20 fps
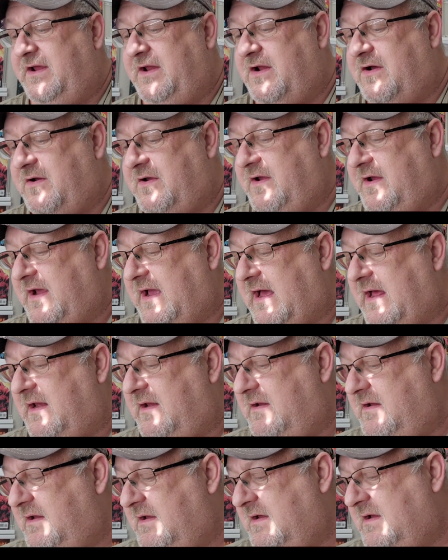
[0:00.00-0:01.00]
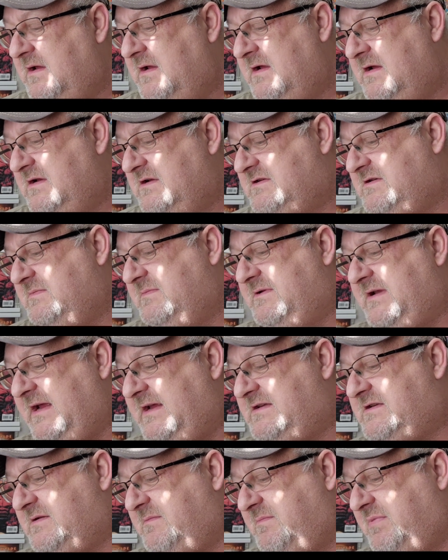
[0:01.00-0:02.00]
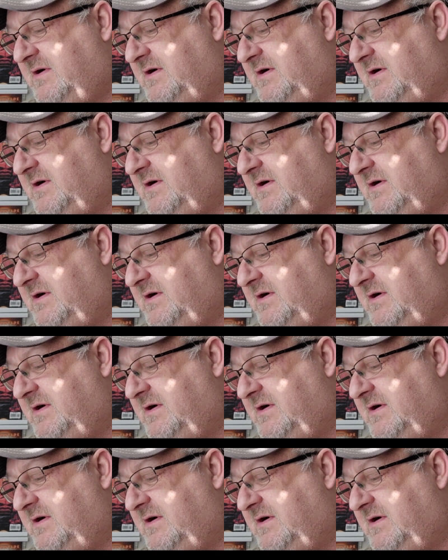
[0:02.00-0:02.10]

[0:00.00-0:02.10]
you know, you got some decent